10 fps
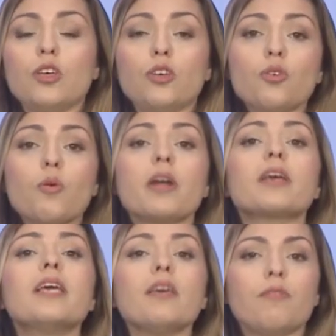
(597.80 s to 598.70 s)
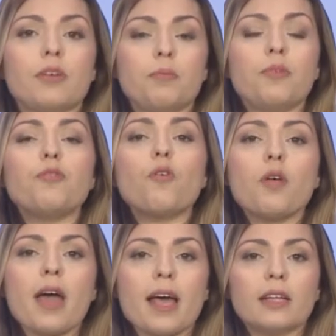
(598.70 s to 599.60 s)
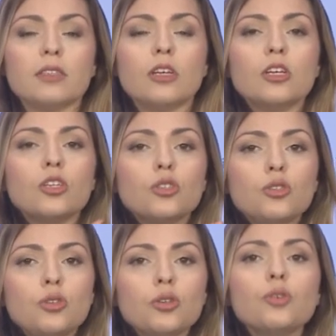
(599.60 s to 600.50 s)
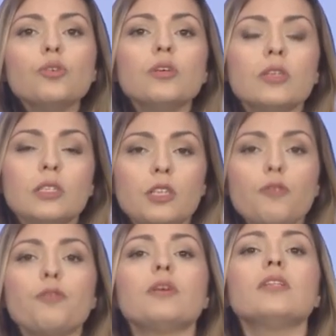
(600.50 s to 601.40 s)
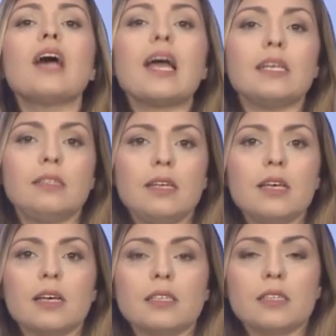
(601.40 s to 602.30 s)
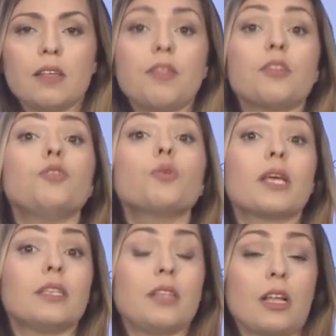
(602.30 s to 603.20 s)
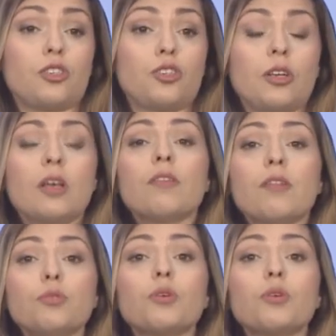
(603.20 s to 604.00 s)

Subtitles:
You are given beforehand two different ideas that you can touch, that you